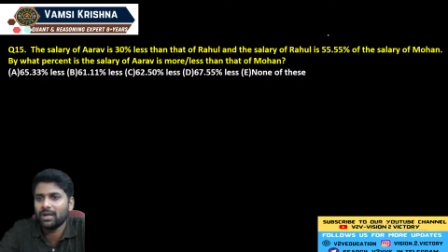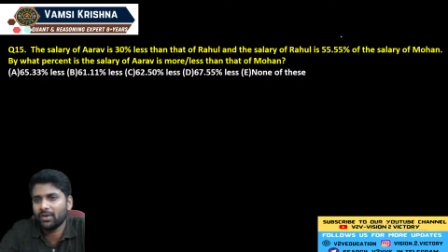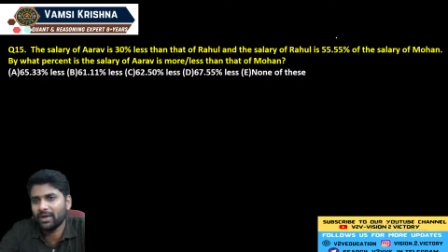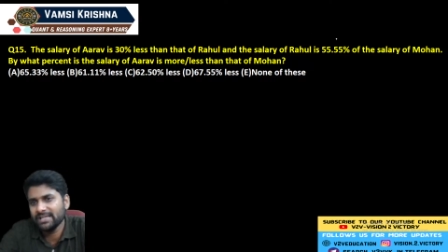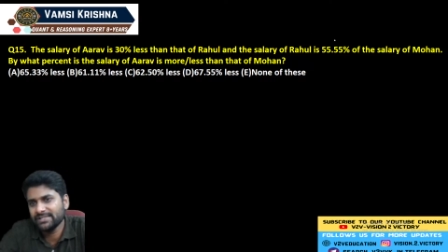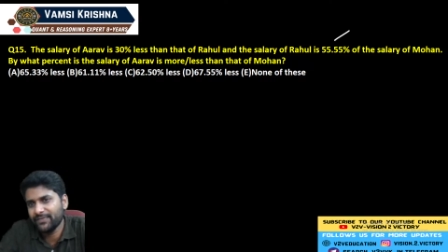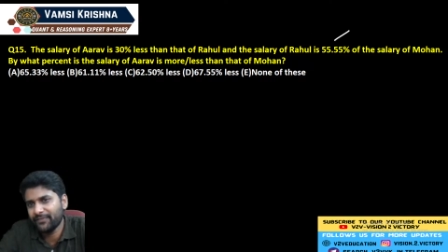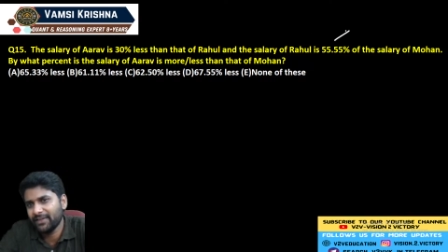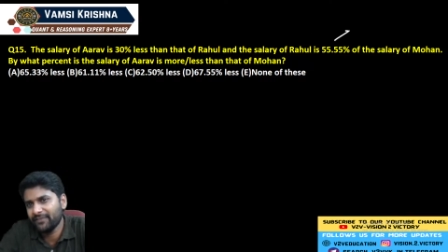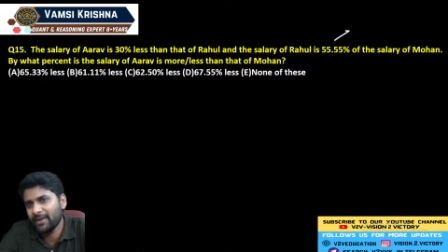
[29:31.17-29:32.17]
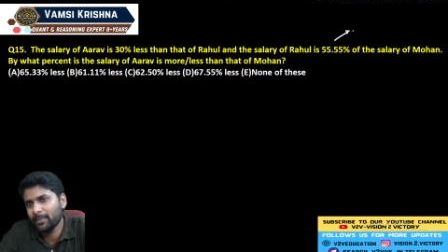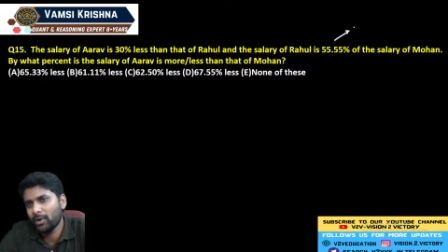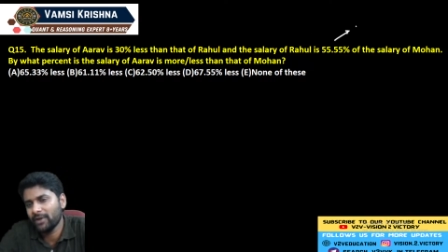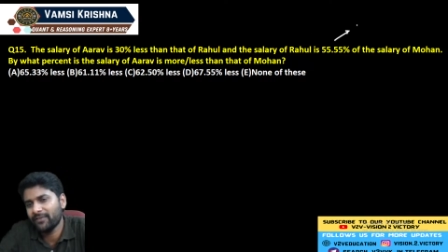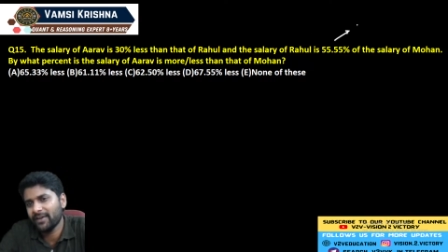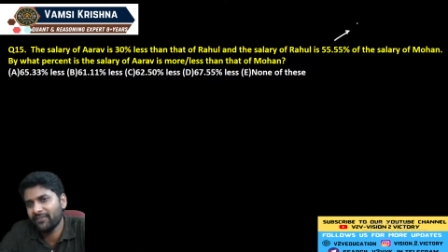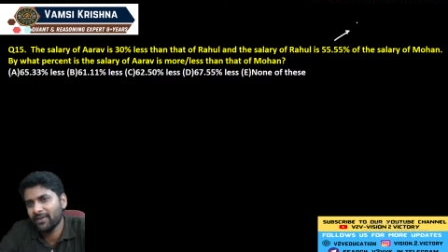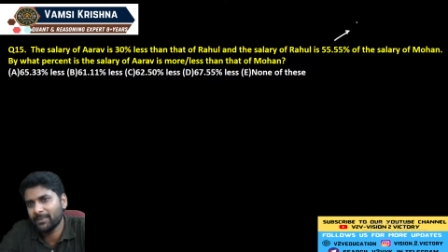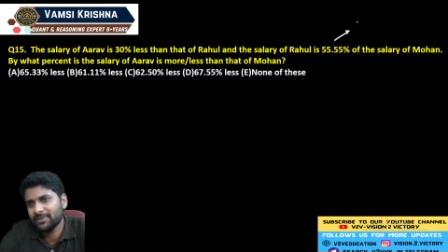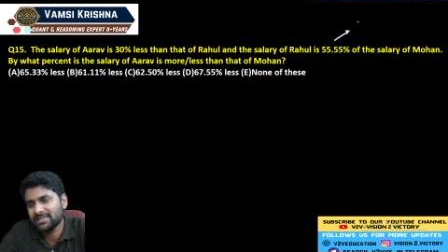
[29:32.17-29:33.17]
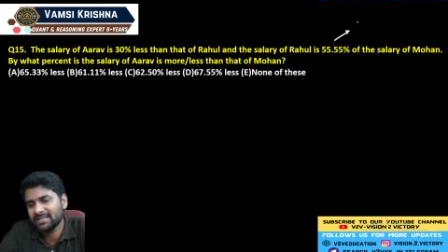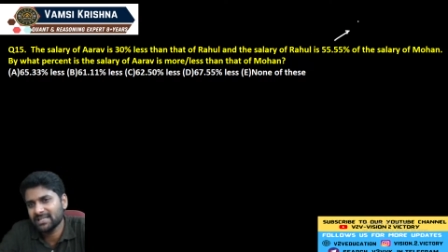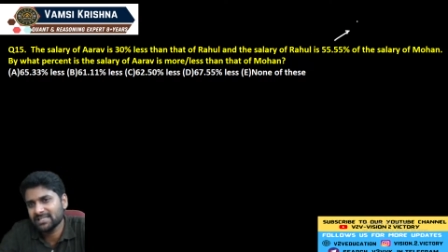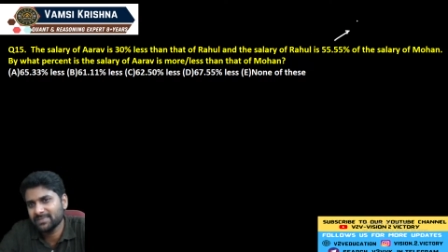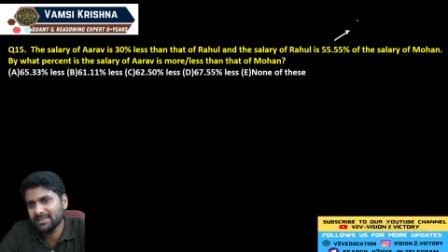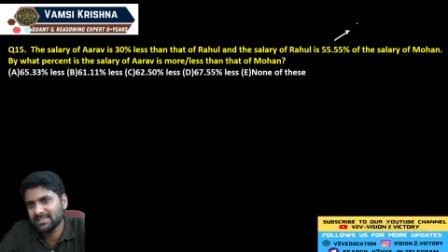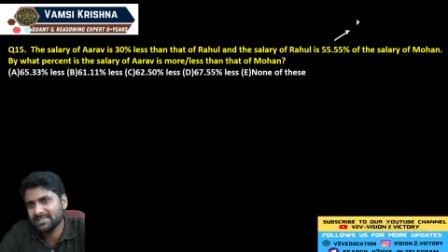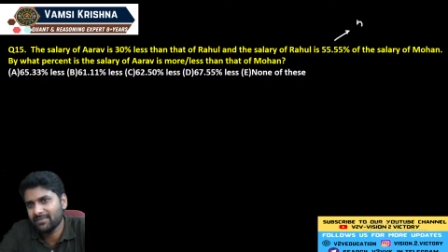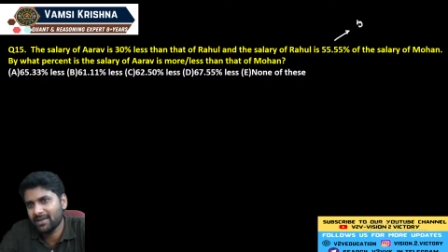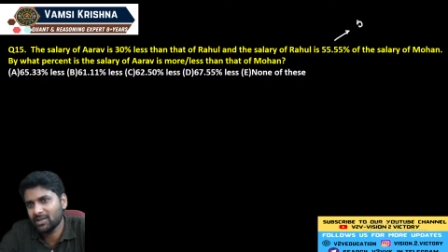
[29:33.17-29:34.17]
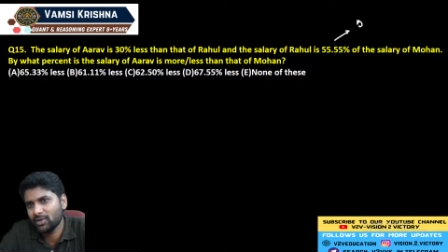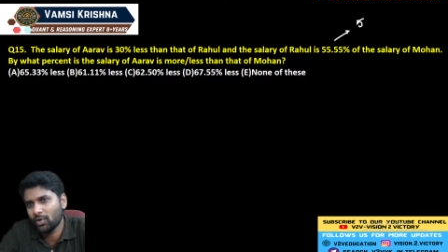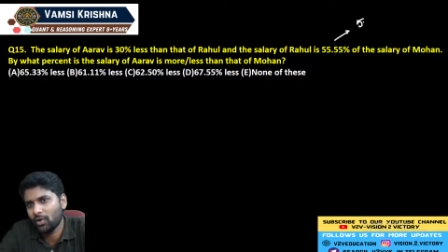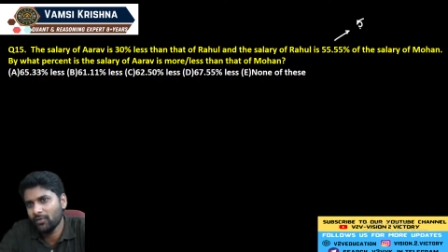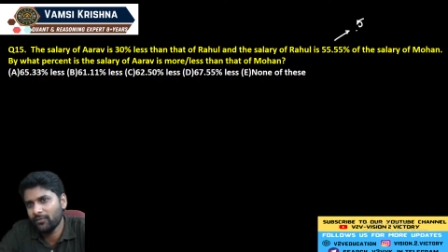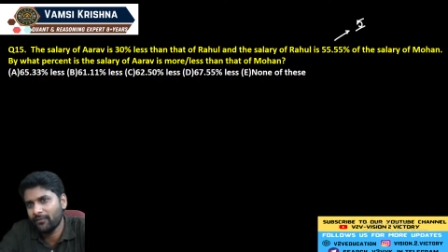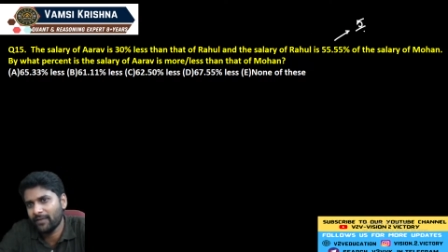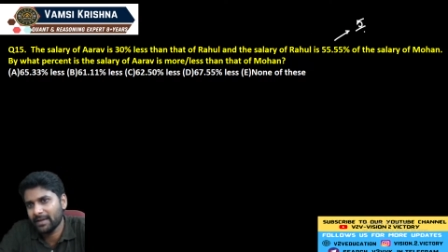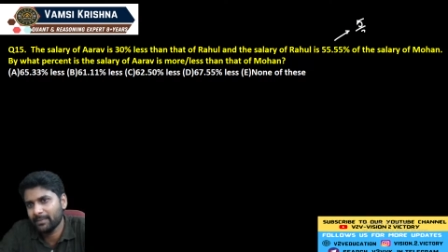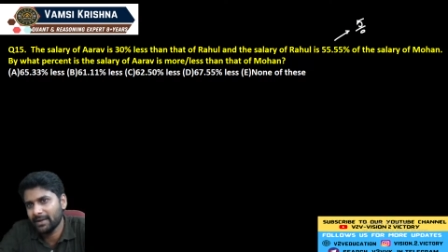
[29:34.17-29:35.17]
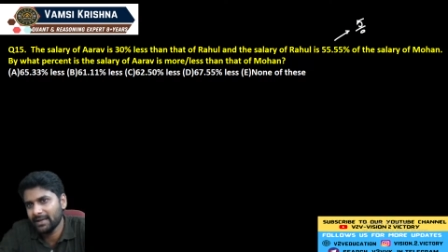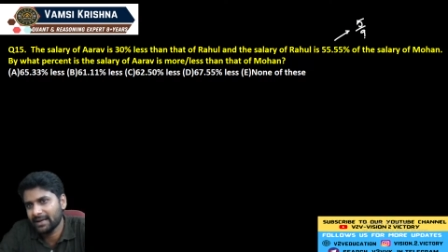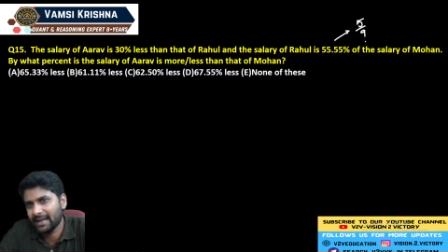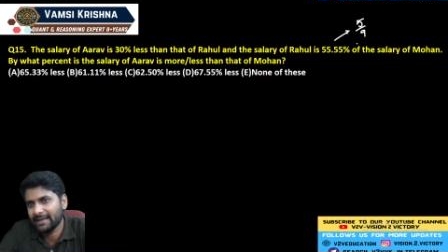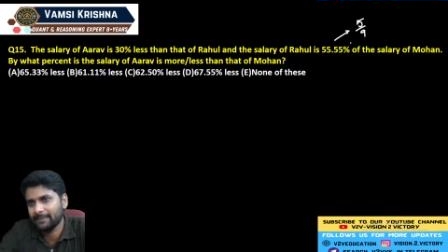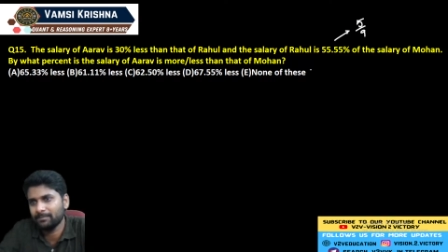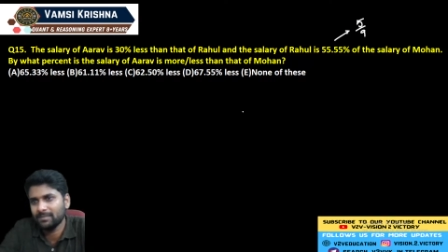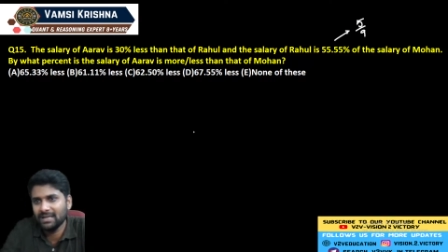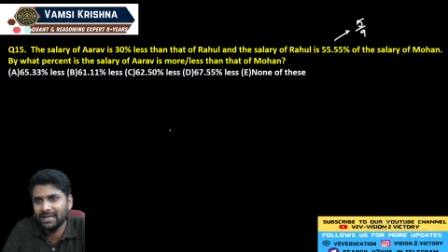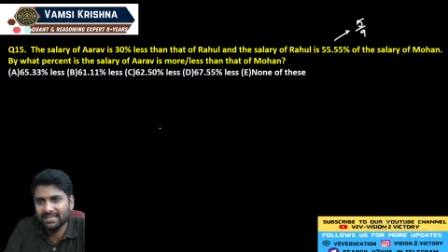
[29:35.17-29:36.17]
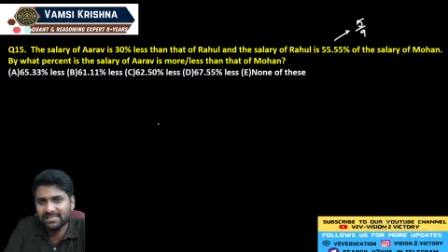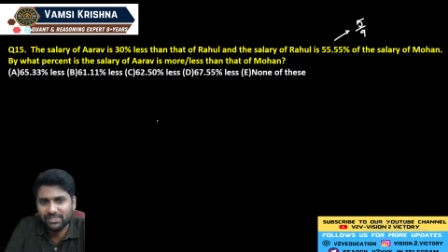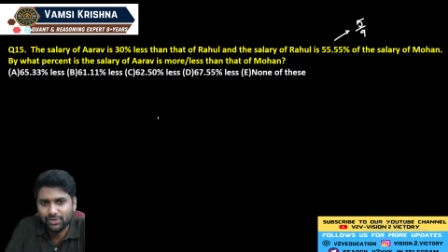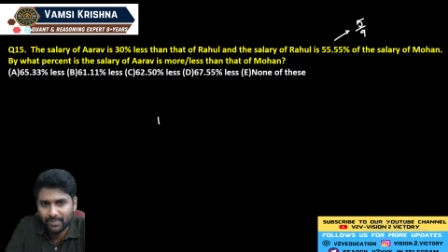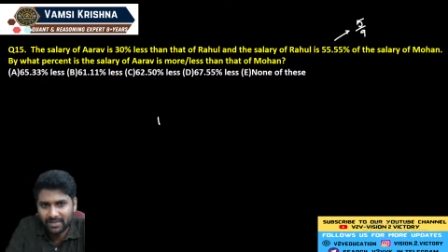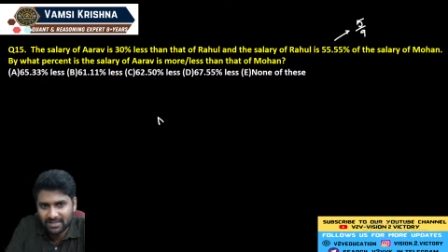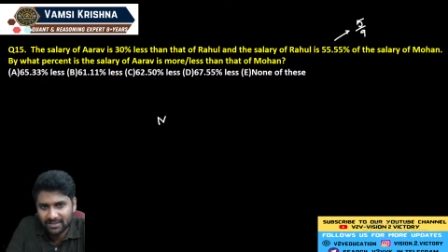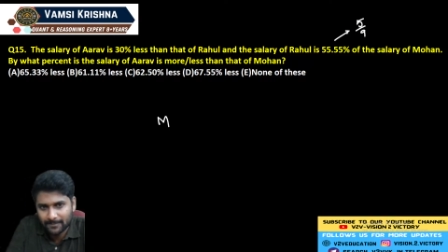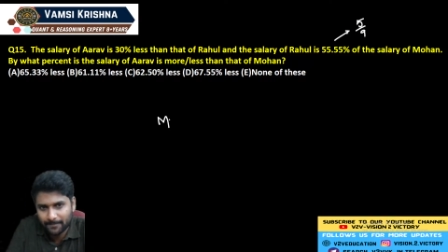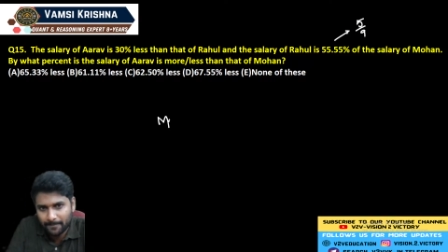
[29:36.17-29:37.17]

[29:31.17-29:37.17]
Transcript: Now guys, 55.55% means it's a value of 5 by 9. Let us assuming that